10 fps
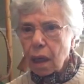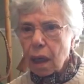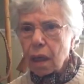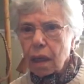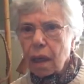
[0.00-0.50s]

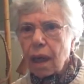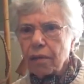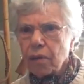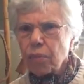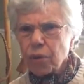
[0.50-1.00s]
and
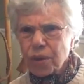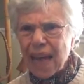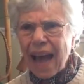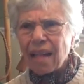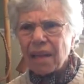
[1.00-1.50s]
and the
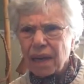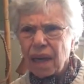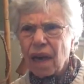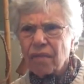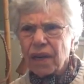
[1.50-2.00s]

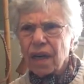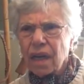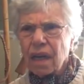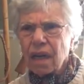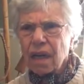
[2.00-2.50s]
brutality of
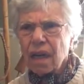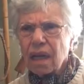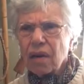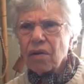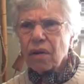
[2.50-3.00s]

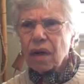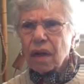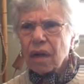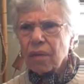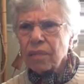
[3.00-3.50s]

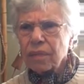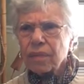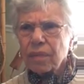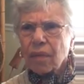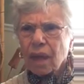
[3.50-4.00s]
it. Um,
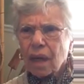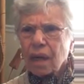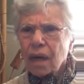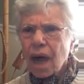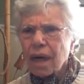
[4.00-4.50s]

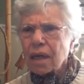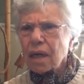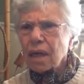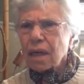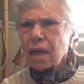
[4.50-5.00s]
not
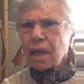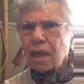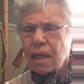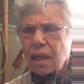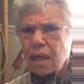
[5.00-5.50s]

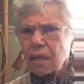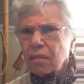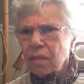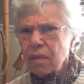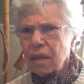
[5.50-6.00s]

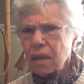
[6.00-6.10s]
um,